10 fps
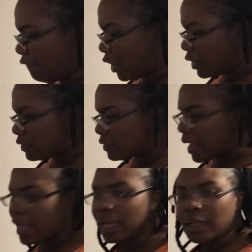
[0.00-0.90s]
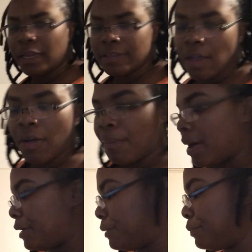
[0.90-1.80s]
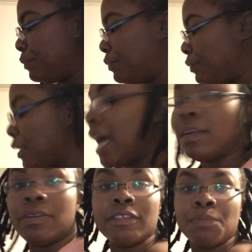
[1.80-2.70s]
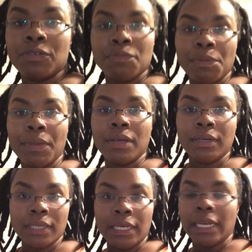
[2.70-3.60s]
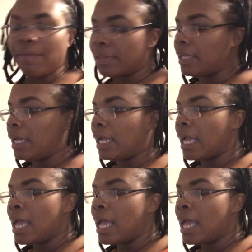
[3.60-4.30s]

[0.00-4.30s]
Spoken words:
first, like, let's talk about it. I know this is supposed to be me cooking and everything.